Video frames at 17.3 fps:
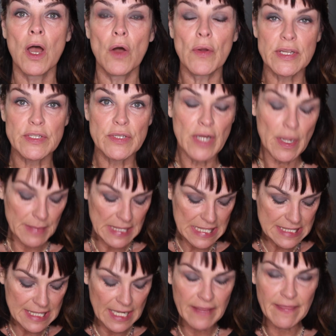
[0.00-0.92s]
Okay, so now I'm
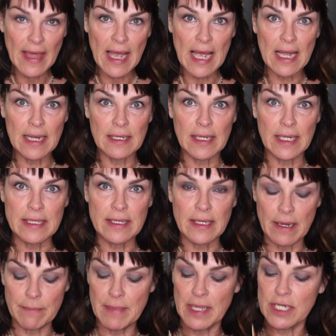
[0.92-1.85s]
going to take that highlight
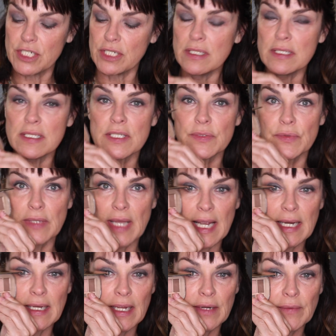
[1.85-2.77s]
that I mentioned, this
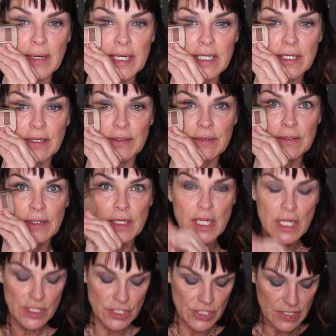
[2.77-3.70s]
highlight right here,
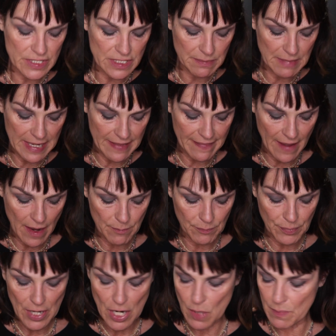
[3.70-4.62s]
just to make
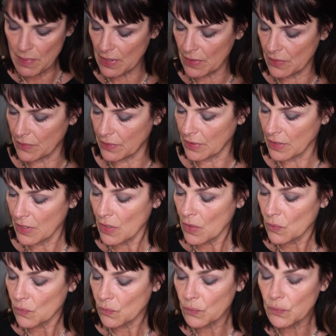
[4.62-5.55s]
that brow bone
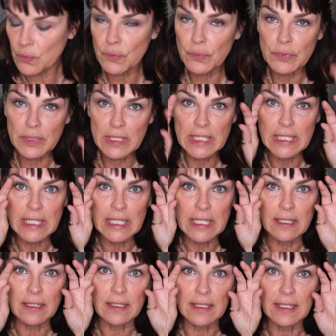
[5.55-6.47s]

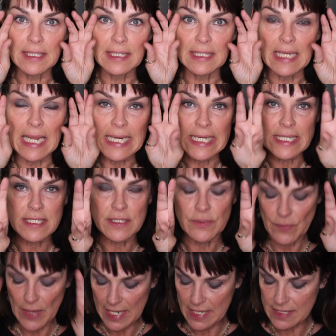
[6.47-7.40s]
really light,
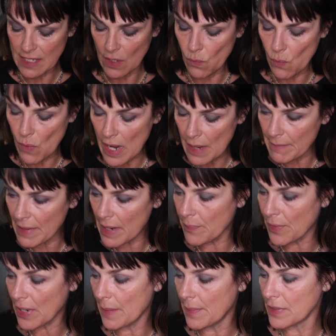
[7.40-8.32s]
right? Because I want my
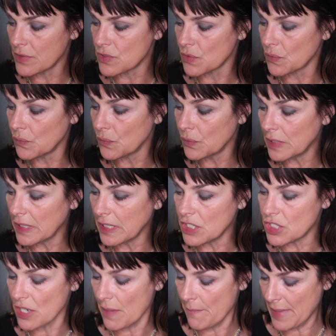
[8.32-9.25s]
brow bone to really
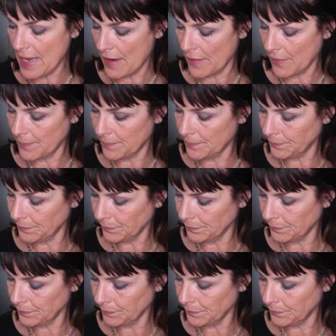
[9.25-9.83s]
jump out.